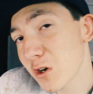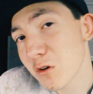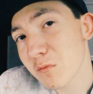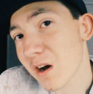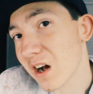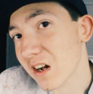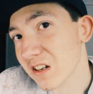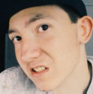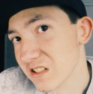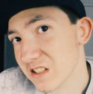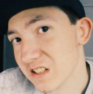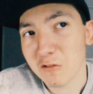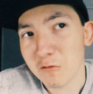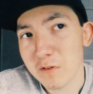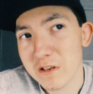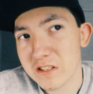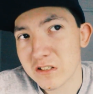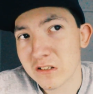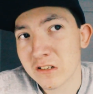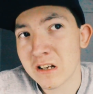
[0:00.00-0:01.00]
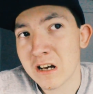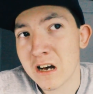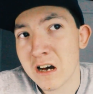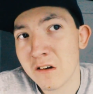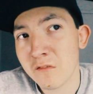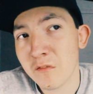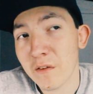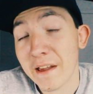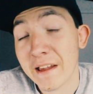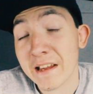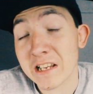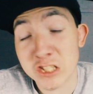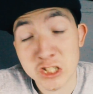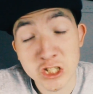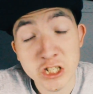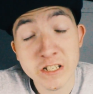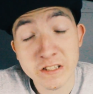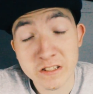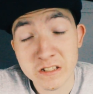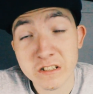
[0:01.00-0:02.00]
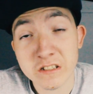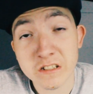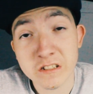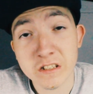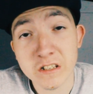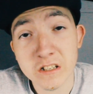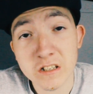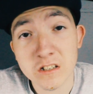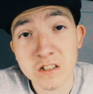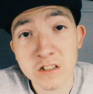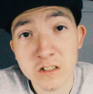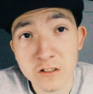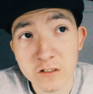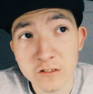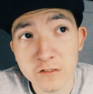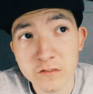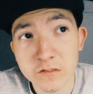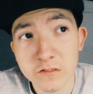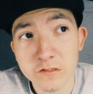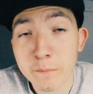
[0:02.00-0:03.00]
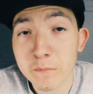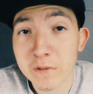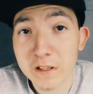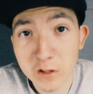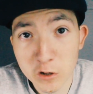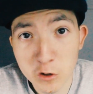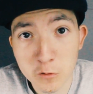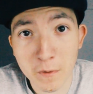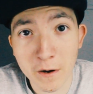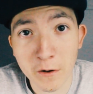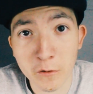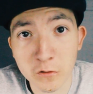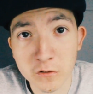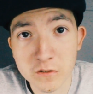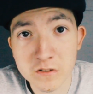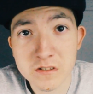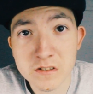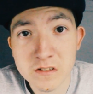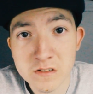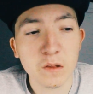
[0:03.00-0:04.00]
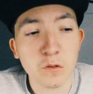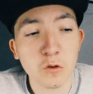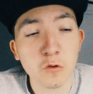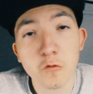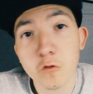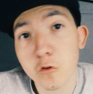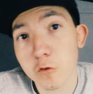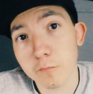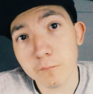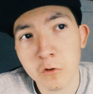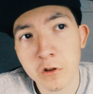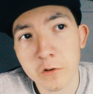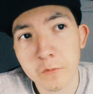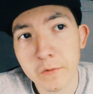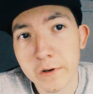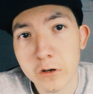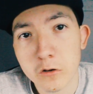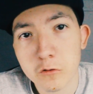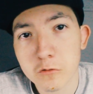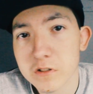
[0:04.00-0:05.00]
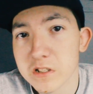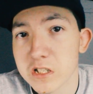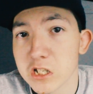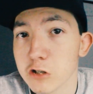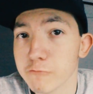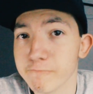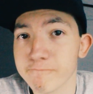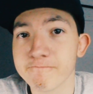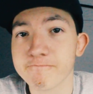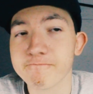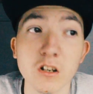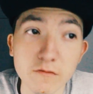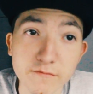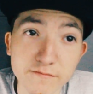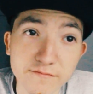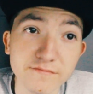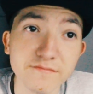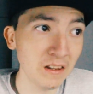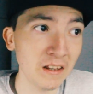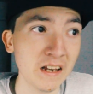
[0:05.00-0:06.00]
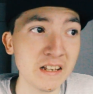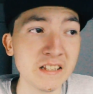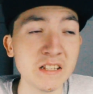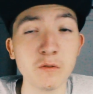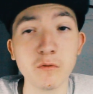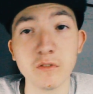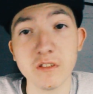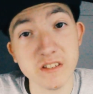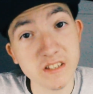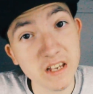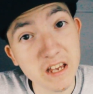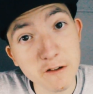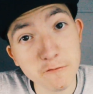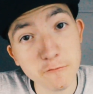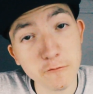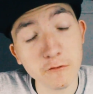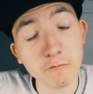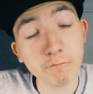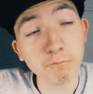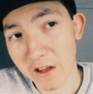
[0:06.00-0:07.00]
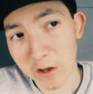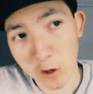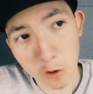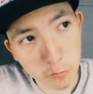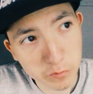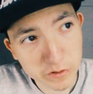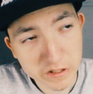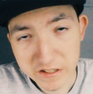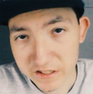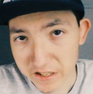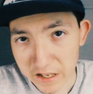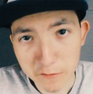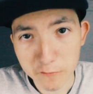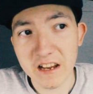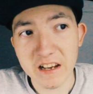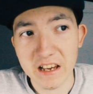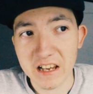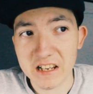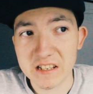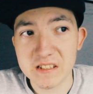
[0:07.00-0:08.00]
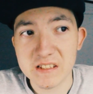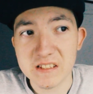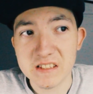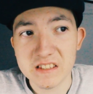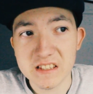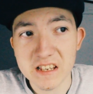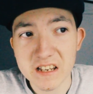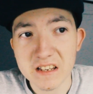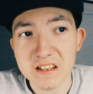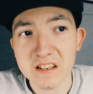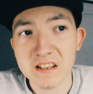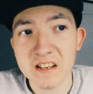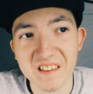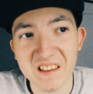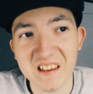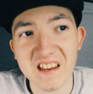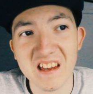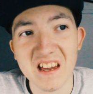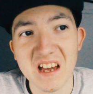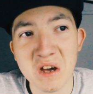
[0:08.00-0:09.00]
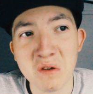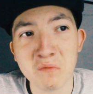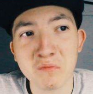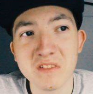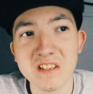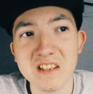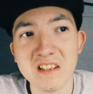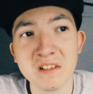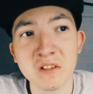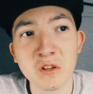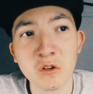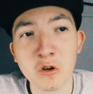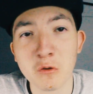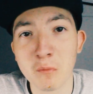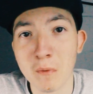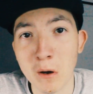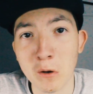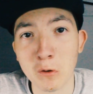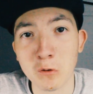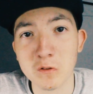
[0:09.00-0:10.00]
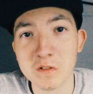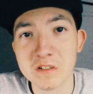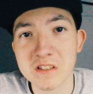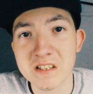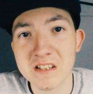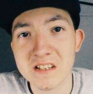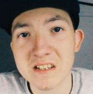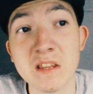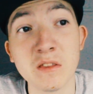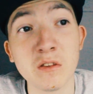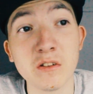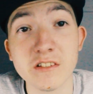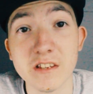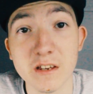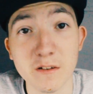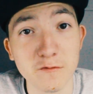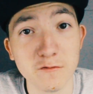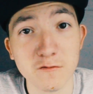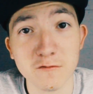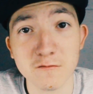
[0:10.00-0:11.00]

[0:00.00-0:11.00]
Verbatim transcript: beer boxes. We still have a shit ton of empty liquor bottles in the room. We're like, we don't know what to do. So, like I said with the safe, I open the safe and I stick the empty liquor bottles in the safe.